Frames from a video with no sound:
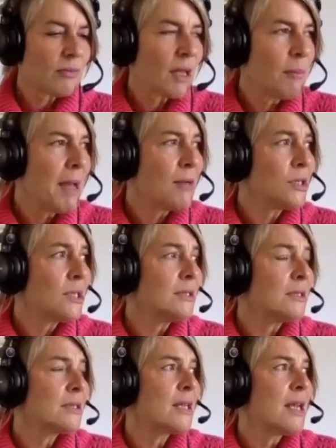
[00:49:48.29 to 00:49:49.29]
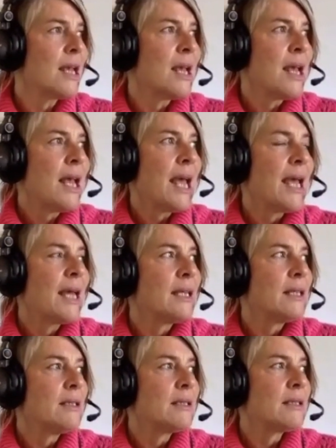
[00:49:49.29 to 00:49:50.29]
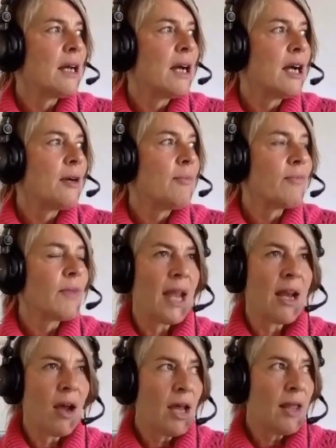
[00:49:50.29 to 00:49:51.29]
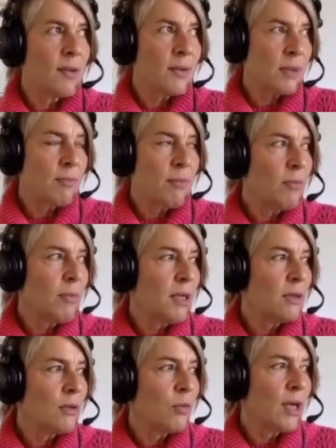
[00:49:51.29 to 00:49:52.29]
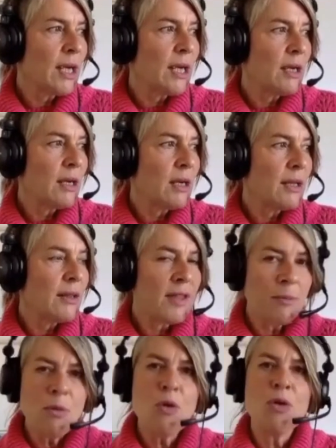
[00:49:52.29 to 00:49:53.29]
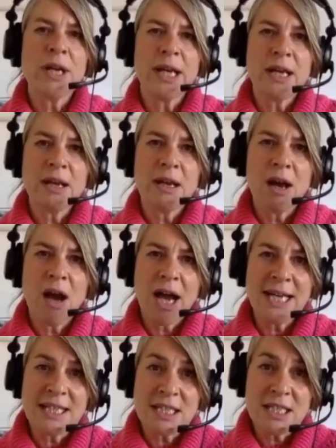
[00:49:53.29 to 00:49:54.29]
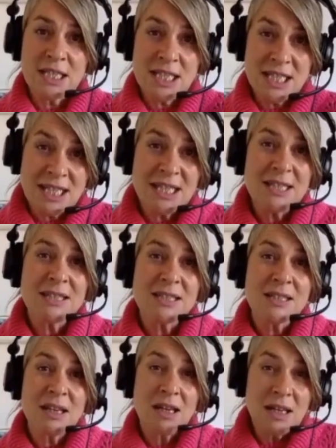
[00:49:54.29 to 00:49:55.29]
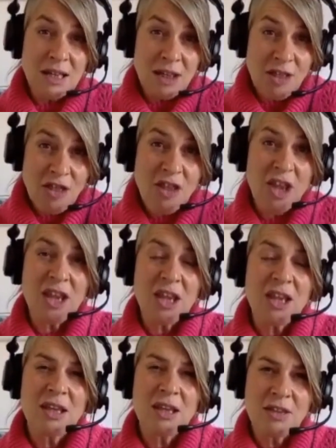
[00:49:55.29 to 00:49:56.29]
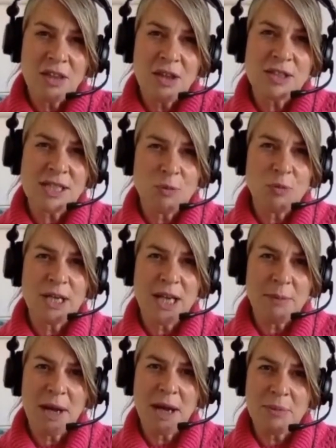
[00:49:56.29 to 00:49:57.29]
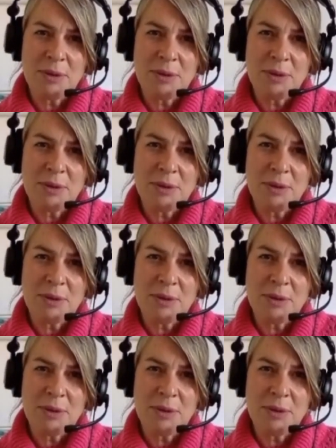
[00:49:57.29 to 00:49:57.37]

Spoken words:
mountains, and there was a moment where the morning I didn't think the sun would come up,